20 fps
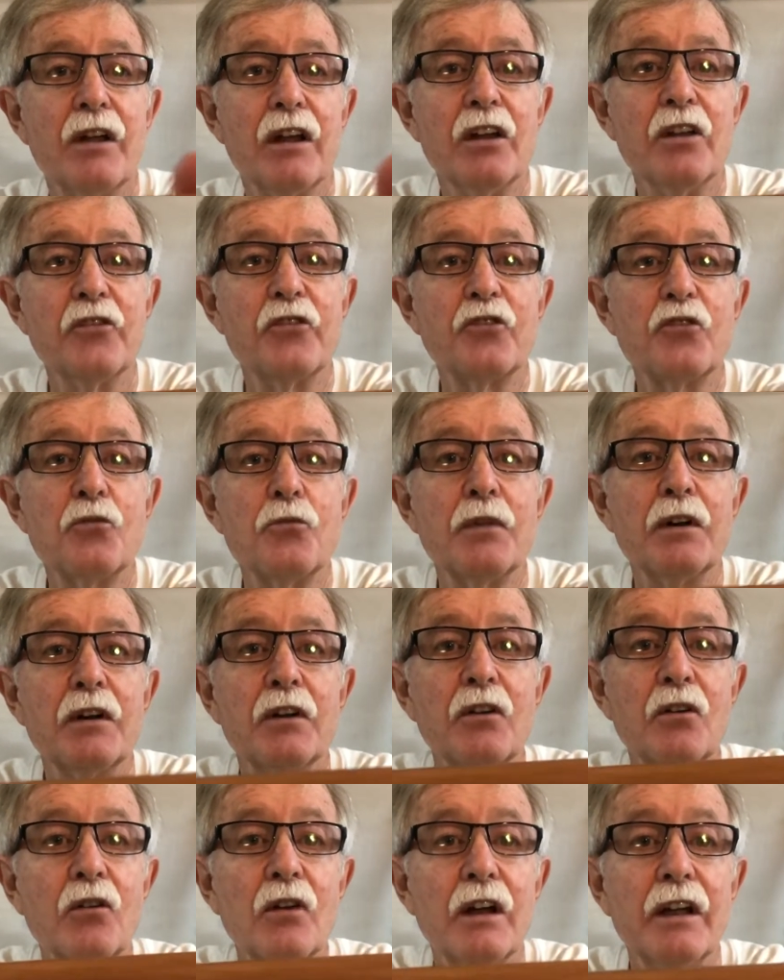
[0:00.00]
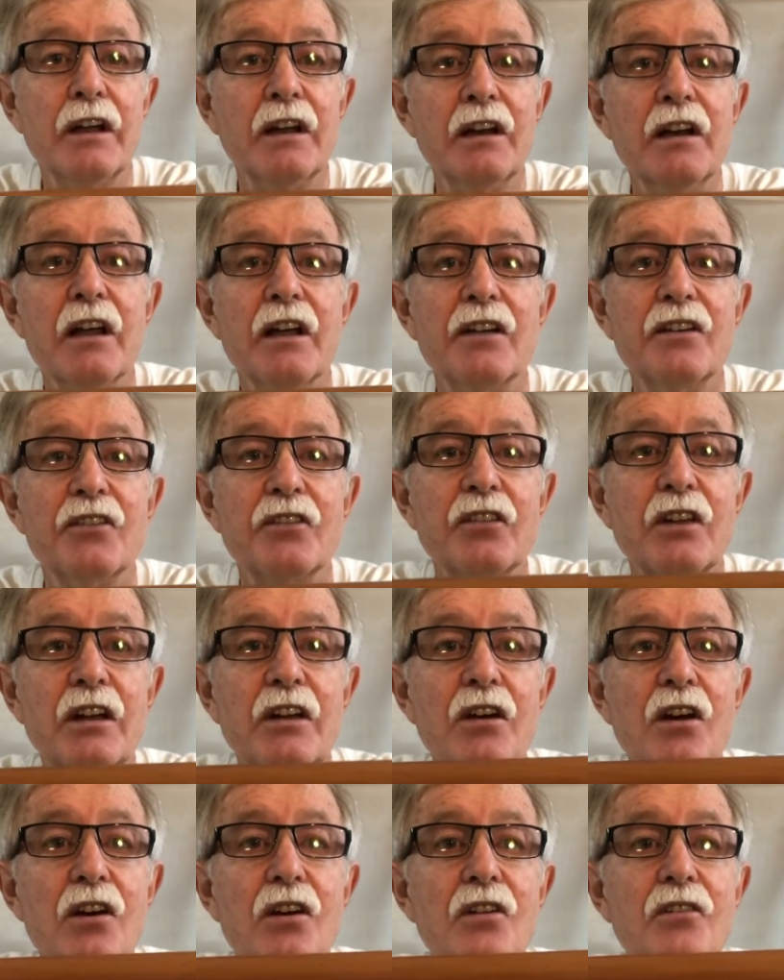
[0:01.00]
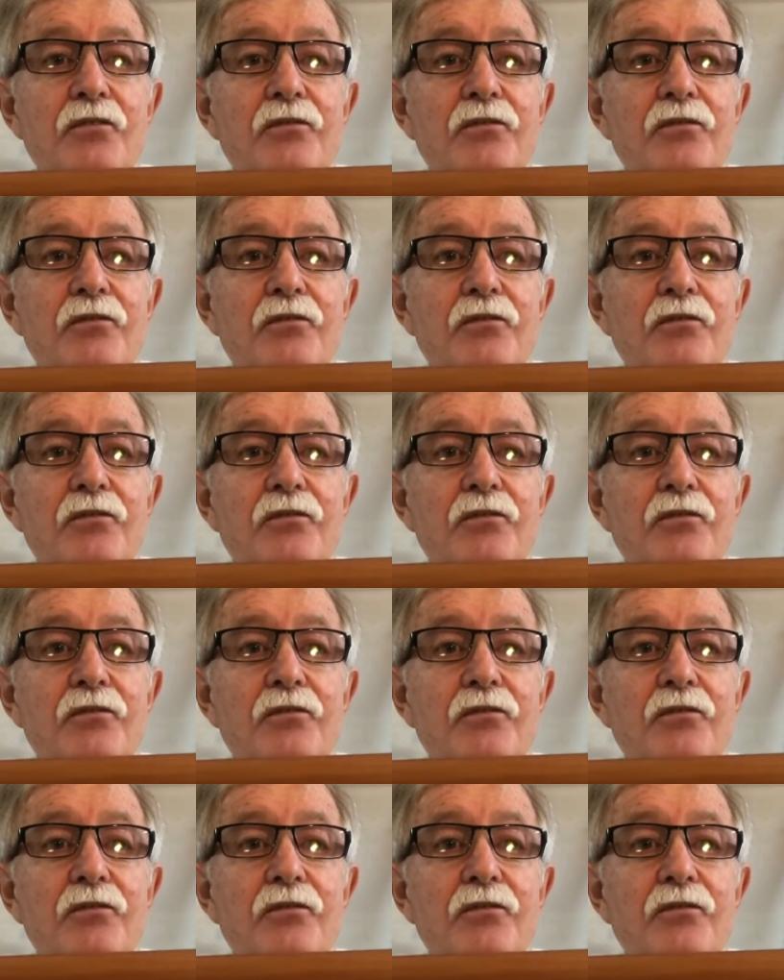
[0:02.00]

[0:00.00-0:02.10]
instrument grade cedar.